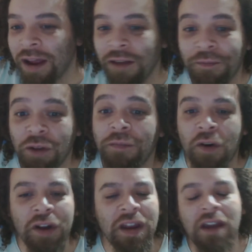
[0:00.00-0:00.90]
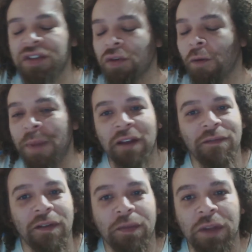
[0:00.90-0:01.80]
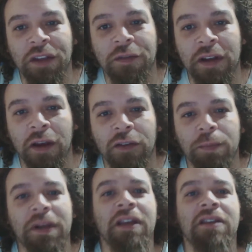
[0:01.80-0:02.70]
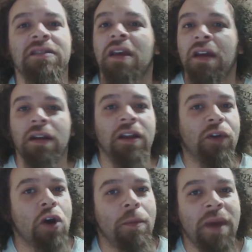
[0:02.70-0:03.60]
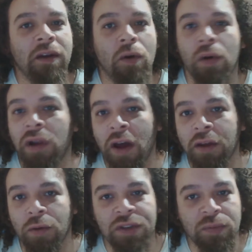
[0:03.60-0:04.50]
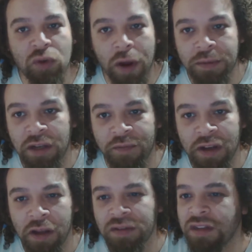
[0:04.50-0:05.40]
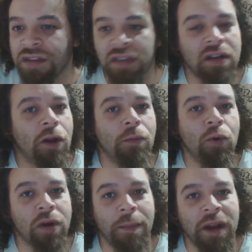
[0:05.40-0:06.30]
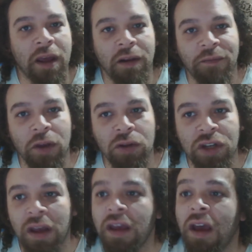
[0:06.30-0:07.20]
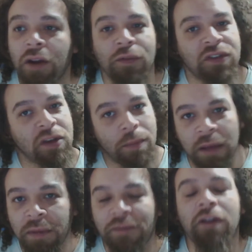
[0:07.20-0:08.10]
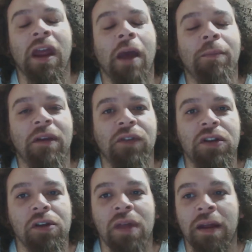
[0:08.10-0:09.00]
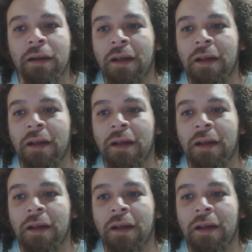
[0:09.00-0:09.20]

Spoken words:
If you find any sort of benefit from these videos, please leave a comment or like or subscribe to the videos, because there's a lot more coming out in the future, and obviously it would make me very happy if you do that.